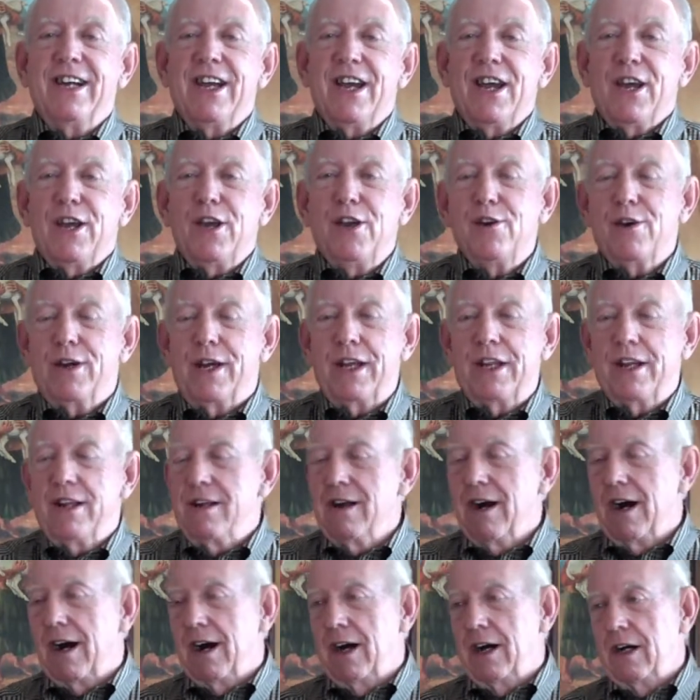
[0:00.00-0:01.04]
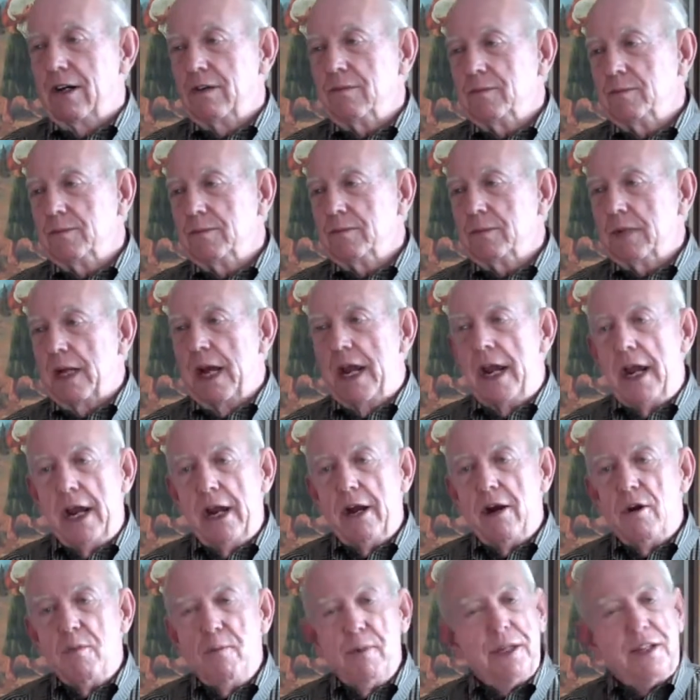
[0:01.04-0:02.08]
You can
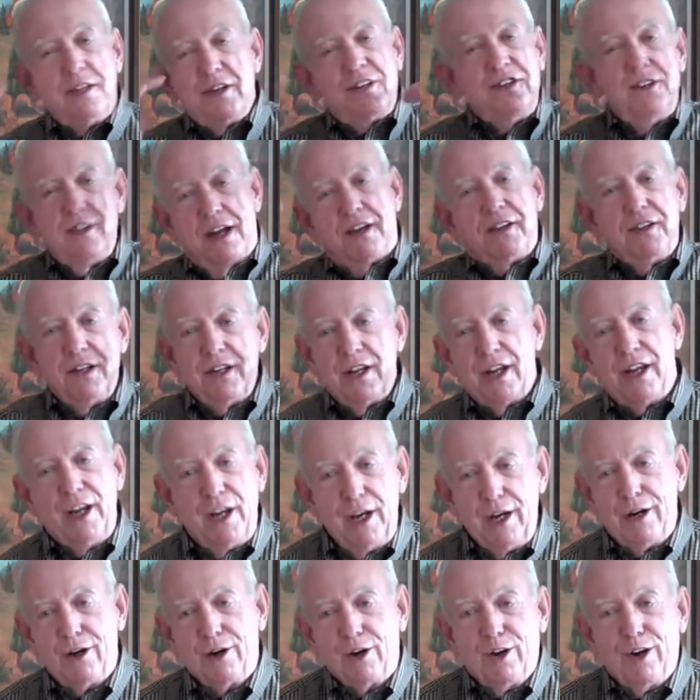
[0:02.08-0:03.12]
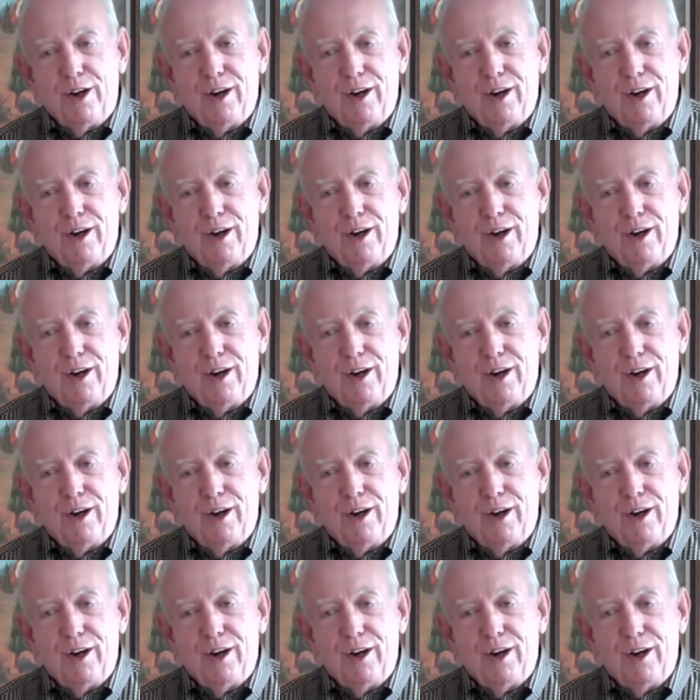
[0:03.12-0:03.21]
hear, but there's nothing to hear.